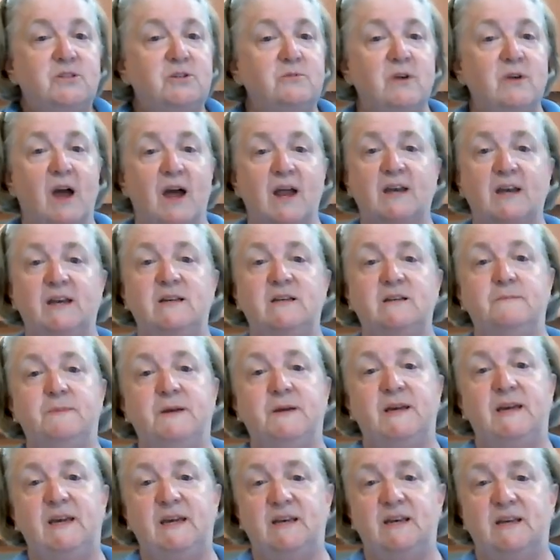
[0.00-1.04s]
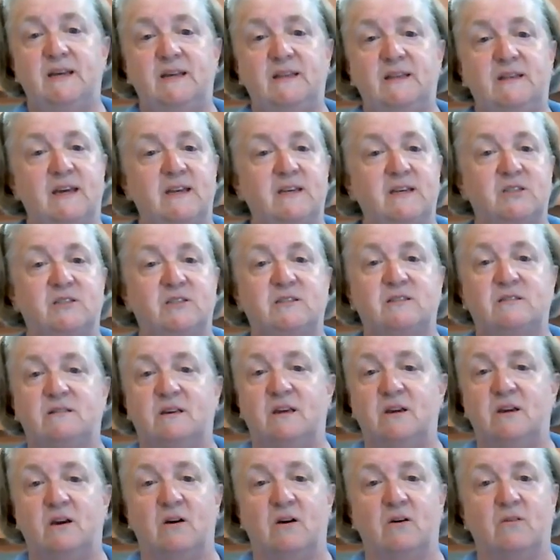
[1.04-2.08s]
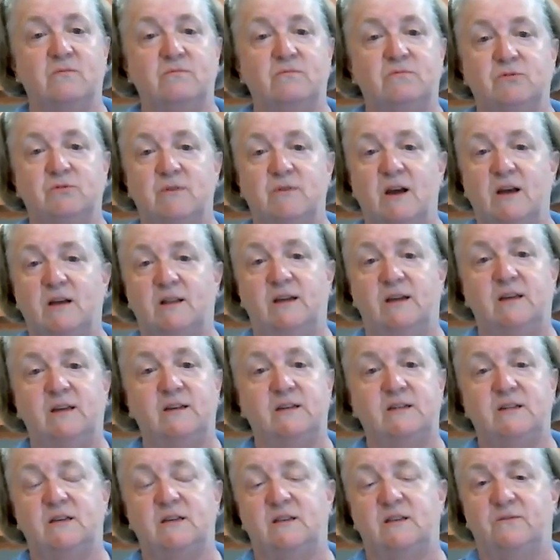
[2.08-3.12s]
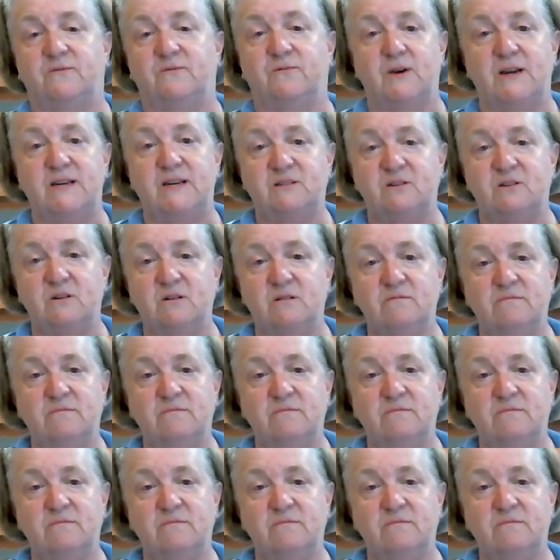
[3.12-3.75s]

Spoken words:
do not need to be heated. They just can go directly into the freezer.